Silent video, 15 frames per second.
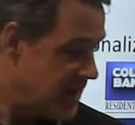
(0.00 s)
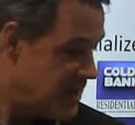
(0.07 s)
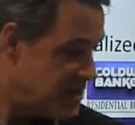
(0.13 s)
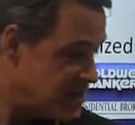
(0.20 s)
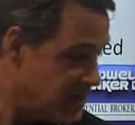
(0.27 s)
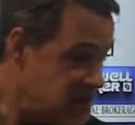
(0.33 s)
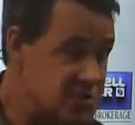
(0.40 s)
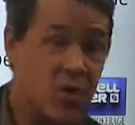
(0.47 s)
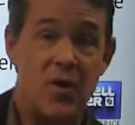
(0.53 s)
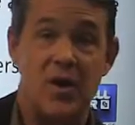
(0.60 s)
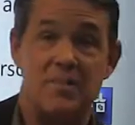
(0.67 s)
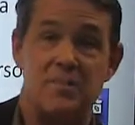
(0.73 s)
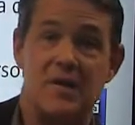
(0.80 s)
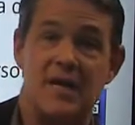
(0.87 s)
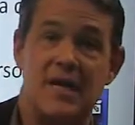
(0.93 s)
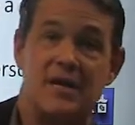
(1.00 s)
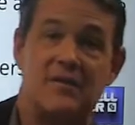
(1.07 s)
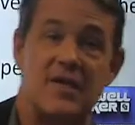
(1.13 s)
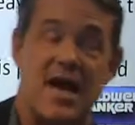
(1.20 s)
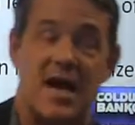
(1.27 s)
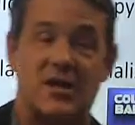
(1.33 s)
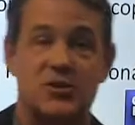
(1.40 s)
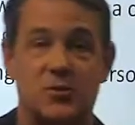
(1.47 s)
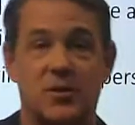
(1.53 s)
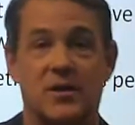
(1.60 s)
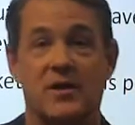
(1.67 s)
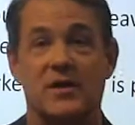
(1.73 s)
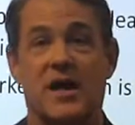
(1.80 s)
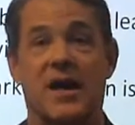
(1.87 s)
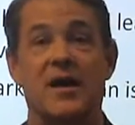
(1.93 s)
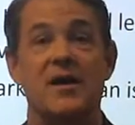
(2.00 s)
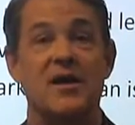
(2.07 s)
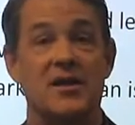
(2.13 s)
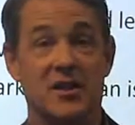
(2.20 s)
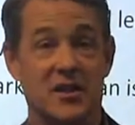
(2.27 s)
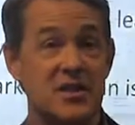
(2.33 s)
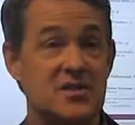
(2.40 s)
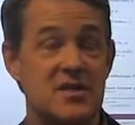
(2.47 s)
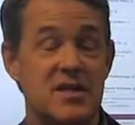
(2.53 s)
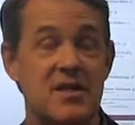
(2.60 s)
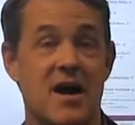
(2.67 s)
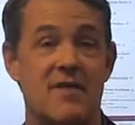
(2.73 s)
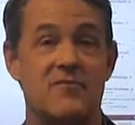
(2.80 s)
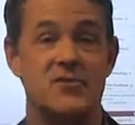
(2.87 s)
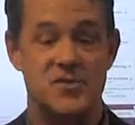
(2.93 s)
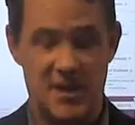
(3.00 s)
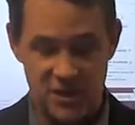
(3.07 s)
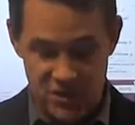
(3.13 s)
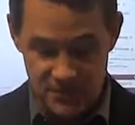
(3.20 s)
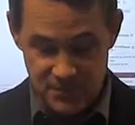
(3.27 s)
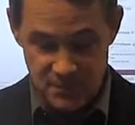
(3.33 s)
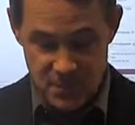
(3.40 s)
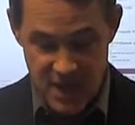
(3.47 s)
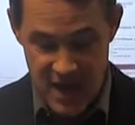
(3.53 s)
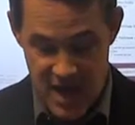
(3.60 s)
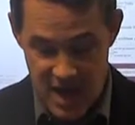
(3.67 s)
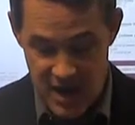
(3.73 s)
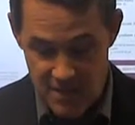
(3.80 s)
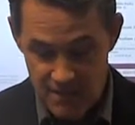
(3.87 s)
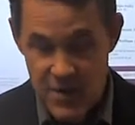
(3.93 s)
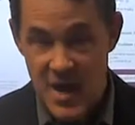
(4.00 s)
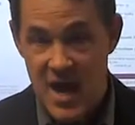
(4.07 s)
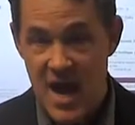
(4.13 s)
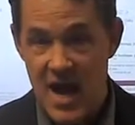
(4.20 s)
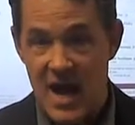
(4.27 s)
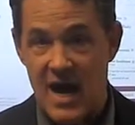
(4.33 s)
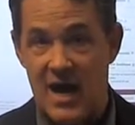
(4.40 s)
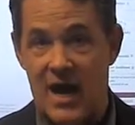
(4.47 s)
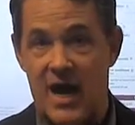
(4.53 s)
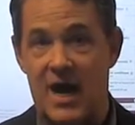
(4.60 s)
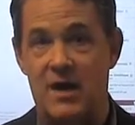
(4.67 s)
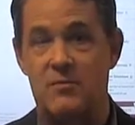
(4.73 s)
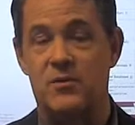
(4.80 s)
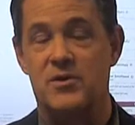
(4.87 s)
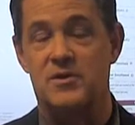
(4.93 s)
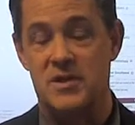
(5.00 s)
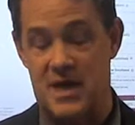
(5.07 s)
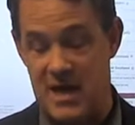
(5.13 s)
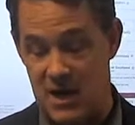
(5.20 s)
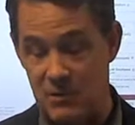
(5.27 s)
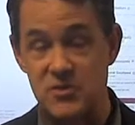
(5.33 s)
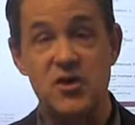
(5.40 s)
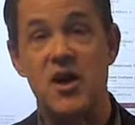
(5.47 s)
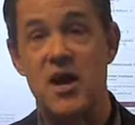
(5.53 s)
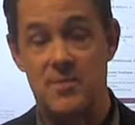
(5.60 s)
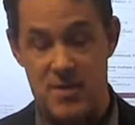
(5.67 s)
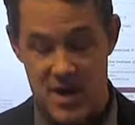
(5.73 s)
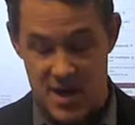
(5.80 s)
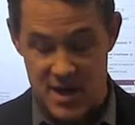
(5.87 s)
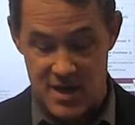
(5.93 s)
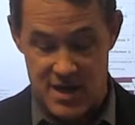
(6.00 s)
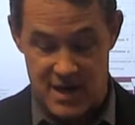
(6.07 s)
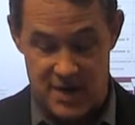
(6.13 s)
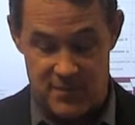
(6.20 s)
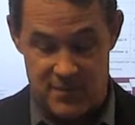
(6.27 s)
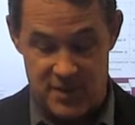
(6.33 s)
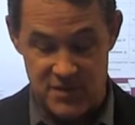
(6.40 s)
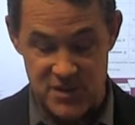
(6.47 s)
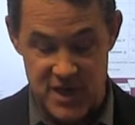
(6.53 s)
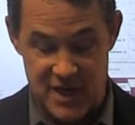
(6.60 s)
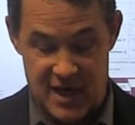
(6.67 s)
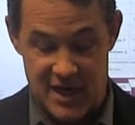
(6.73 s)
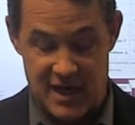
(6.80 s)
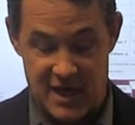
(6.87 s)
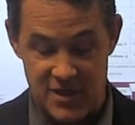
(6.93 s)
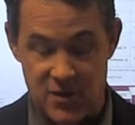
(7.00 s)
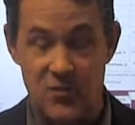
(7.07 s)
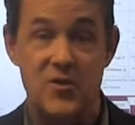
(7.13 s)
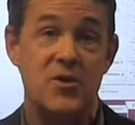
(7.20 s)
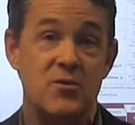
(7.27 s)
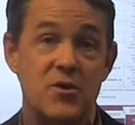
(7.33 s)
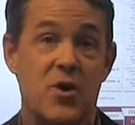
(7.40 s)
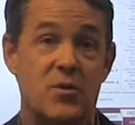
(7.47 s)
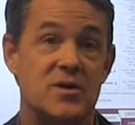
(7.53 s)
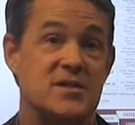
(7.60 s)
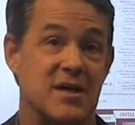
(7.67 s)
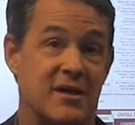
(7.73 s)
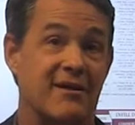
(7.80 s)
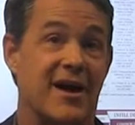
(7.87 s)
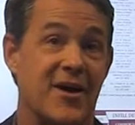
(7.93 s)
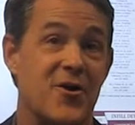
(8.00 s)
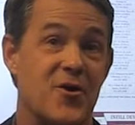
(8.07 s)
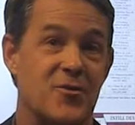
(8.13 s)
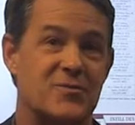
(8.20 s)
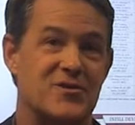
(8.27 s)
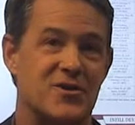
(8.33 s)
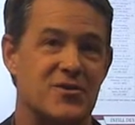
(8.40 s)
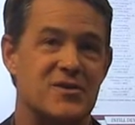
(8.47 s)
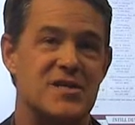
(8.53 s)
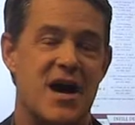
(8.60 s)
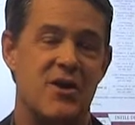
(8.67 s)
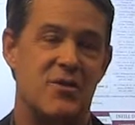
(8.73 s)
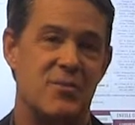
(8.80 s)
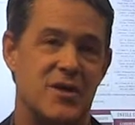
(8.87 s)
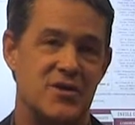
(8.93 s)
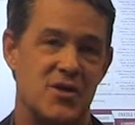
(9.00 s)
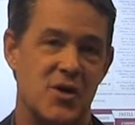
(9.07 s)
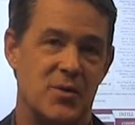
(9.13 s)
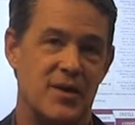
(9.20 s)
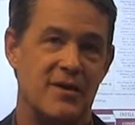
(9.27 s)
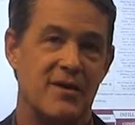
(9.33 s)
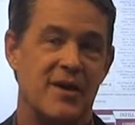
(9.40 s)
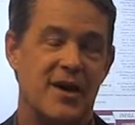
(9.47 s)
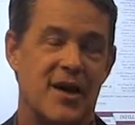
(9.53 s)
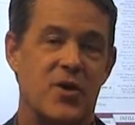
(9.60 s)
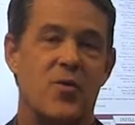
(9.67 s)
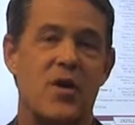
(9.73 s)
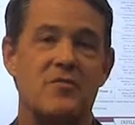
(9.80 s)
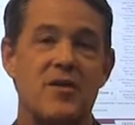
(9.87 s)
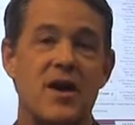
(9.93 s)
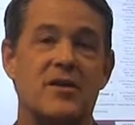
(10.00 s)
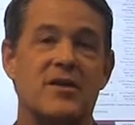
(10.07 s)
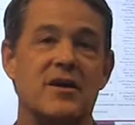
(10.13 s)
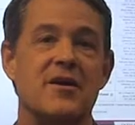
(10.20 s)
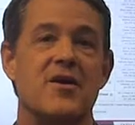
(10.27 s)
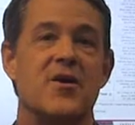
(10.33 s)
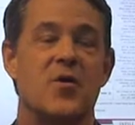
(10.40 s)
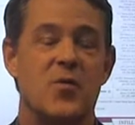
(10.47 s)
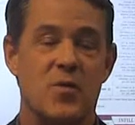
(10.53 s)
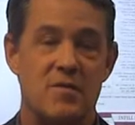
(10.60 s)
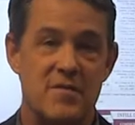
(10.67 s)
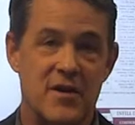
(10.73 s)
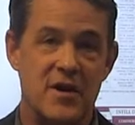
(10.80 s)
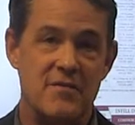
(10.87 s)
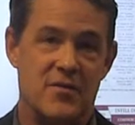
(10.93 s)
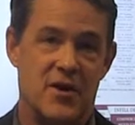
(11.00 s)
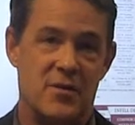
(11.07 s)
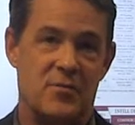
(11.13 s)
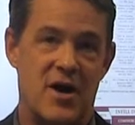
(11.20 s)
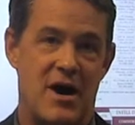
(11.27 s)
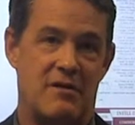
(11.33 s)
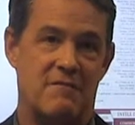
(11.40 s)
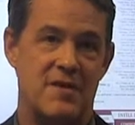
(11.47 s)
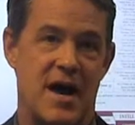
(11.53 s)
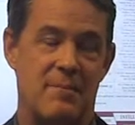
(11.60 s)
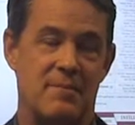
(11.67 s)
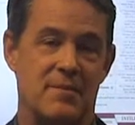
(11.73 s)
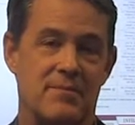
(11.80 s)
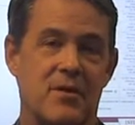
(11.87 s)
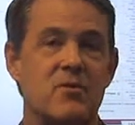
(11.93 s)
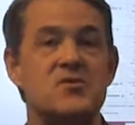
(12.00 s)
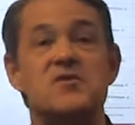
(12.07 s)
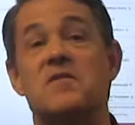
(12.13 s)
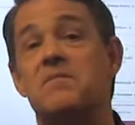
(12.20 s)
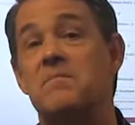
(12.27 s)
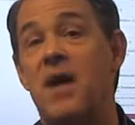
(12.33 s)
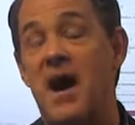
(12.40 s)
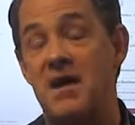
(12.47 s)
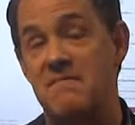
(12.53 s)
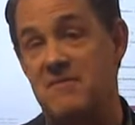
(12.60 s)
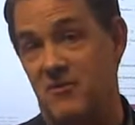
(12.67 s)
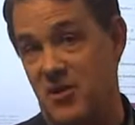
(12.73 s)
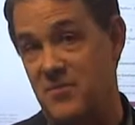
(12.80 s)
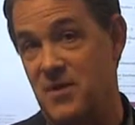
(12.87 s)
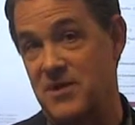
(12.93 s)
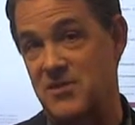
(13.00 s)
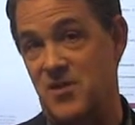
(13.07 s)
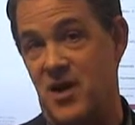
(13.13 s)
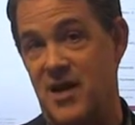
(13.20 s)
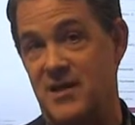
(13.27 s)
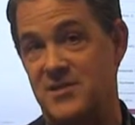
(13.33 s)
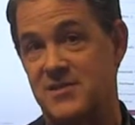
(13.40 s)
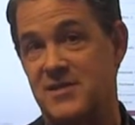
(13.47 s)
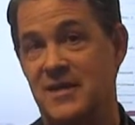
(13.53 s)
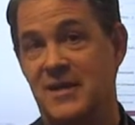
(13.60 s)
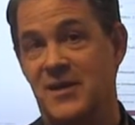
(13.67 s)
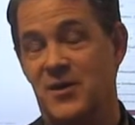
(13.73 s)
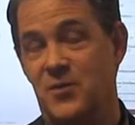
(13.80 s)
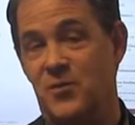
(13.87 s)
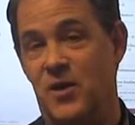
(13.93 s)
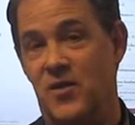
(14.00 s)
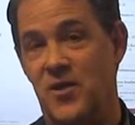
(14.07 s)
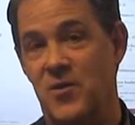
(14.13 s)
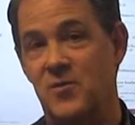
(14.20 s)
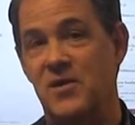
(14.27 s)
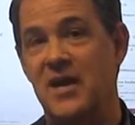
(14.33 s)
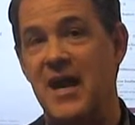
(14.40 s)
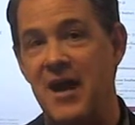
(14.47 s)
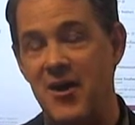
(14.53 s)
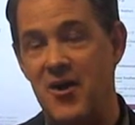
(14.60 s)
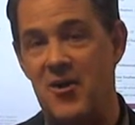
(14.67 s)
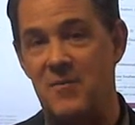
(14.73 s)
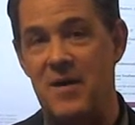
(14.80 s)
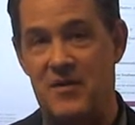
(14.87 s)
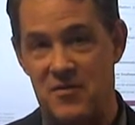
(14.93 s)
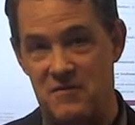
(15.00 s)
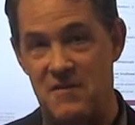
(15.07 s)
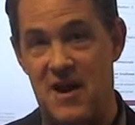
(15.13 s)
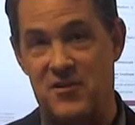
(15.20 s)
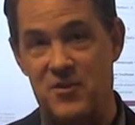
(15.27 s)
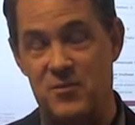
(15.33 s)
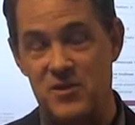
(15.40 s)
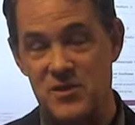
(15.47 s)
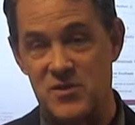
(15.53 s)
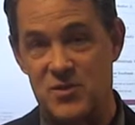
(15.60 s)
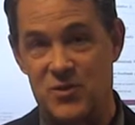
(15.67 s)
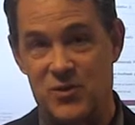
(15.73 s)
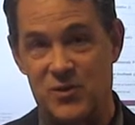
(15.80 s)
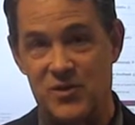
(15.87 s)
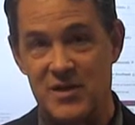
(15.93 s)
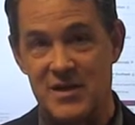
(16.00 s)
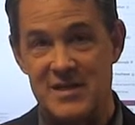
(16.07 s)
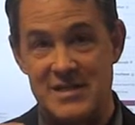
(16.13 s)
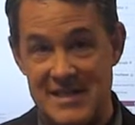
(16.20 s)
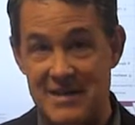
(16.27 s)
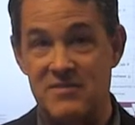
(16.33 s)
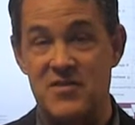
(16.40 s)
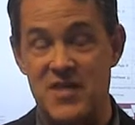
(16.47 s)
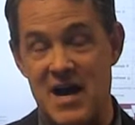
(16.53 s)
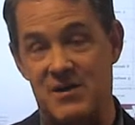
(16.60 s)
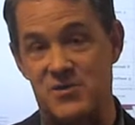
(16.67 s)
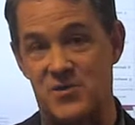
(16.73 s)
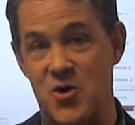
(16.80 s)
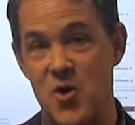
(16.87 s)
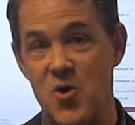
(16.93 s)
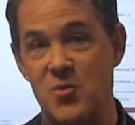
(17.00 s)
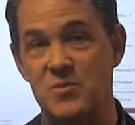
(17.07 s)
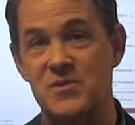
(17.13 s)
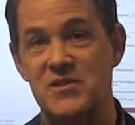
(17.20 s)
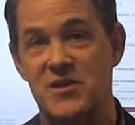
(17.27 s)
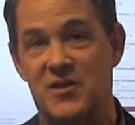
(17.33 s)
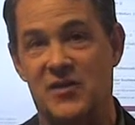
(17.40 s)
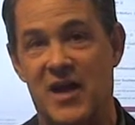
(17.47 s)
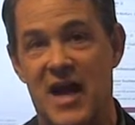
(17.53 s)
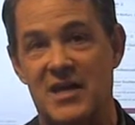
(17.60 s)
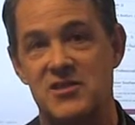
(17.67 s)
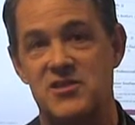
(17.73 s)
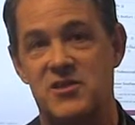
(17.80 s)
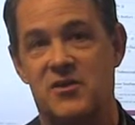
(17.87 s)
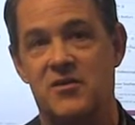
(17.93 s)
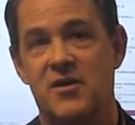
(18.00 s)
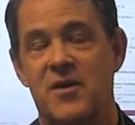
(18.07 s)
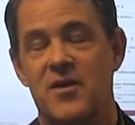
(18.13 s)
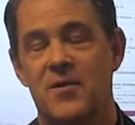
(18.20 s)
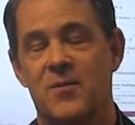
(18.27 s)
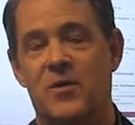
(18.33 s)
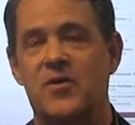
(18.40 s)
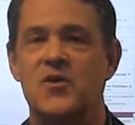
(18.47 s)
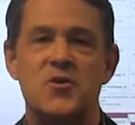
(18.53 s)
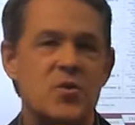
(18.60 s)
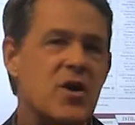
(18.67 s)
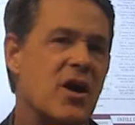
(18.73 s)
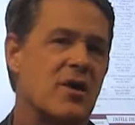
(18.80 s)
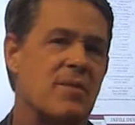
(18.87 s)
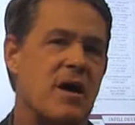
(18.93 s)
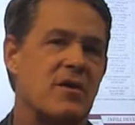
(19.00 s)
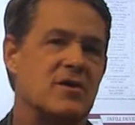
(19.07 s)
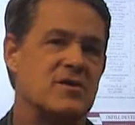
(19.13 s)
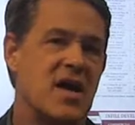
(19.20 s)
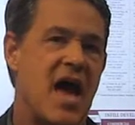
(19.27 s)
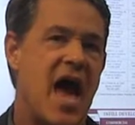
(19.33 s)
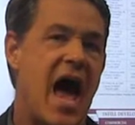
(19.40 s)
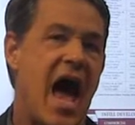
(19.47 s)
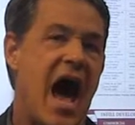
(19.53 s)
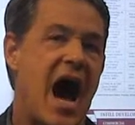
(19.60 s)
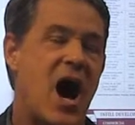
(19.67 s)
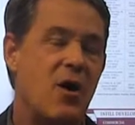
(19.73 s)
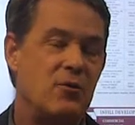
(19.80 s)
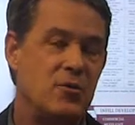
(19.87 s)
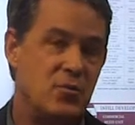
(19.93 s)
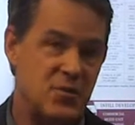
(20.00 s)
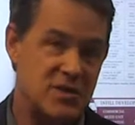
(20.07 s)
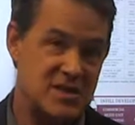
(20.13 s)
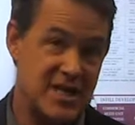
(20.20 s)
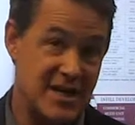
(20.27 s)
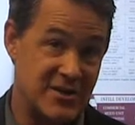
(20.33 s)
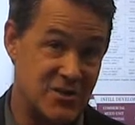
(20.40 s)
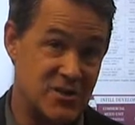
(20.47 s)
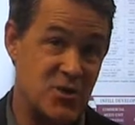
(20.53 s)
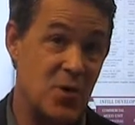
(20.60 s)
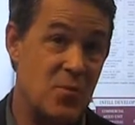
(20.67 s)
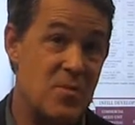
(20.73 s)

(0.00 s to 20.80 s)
So let's go ahead and begin the actual listing conversation. I would start out by saying I know that you know we sell a lot of homes here in Sacramento, and quite frankly, we're very, very proud of that. But most of my very best clients, well, they don't care about the fact that we sold 7,000 homes here last year. What they do care about is how do we sell so